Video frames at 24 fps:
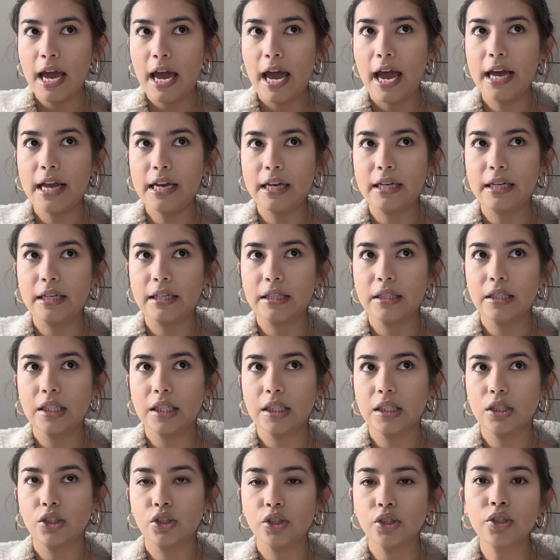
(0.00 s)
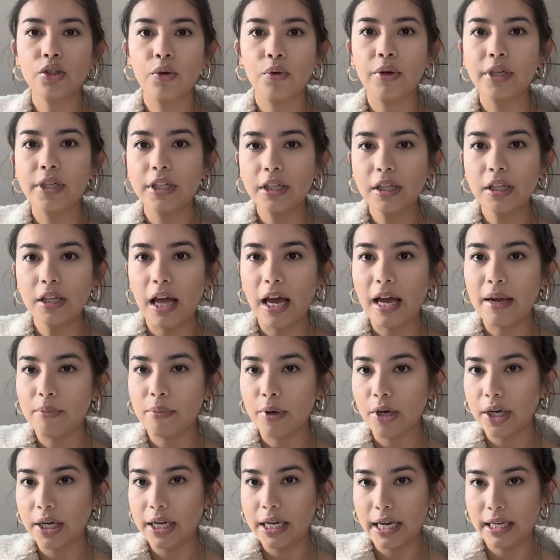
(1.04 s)
and just going to the
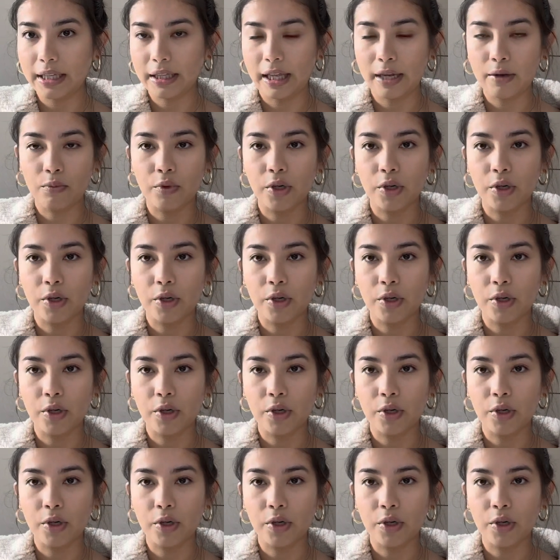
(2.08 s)
library and like